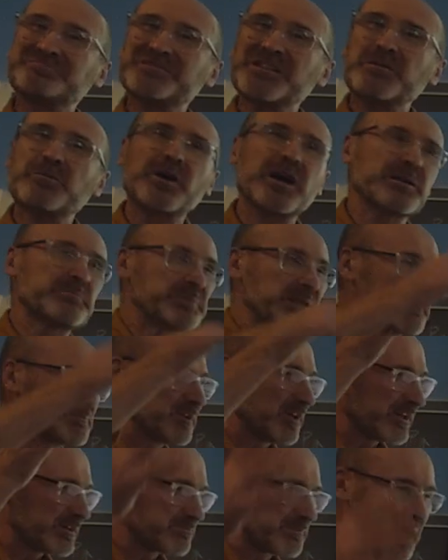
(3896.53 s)
While people
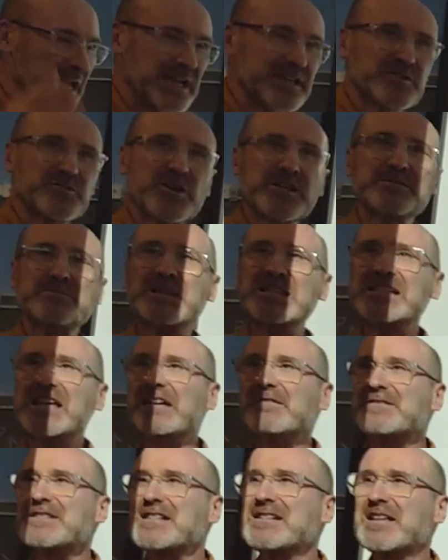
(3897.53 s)
are buying Christmas
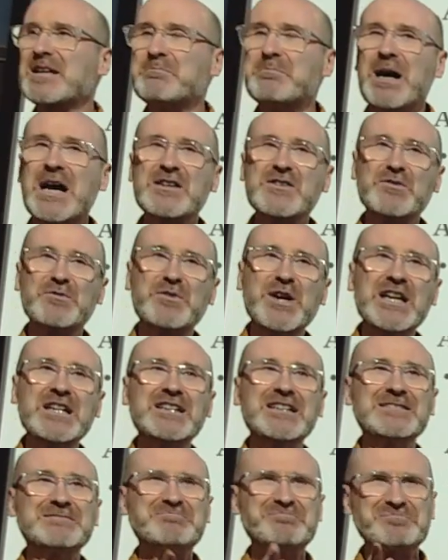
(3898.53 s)
gifts, he buys a ring.
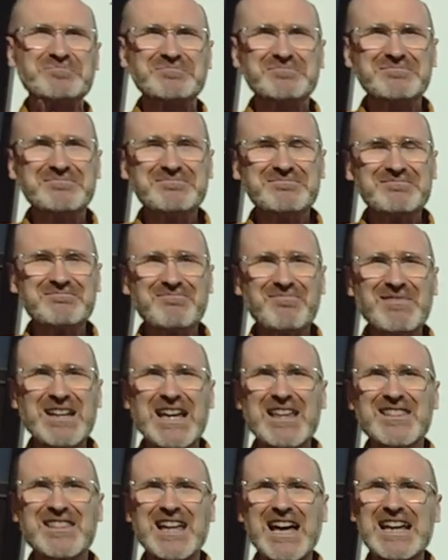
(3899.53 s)

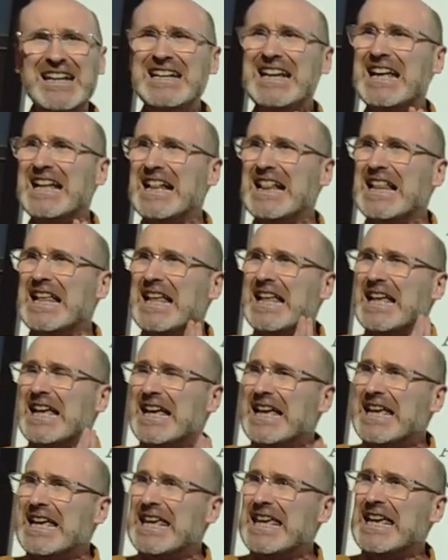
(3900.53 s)
Then
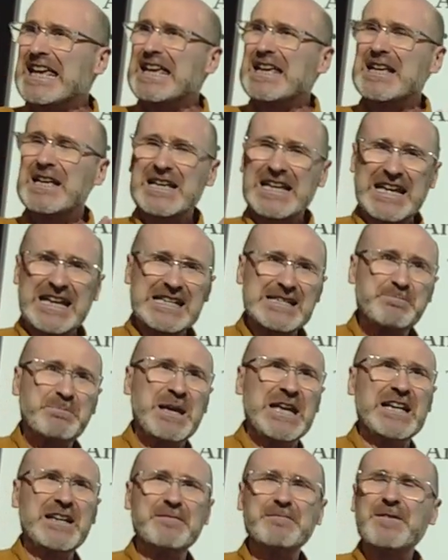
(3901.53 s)
he is
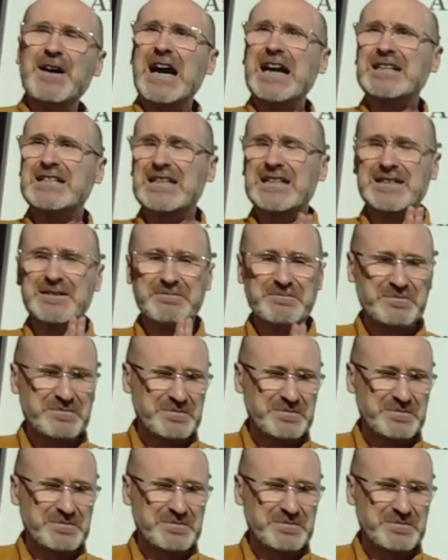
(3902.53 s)
being invited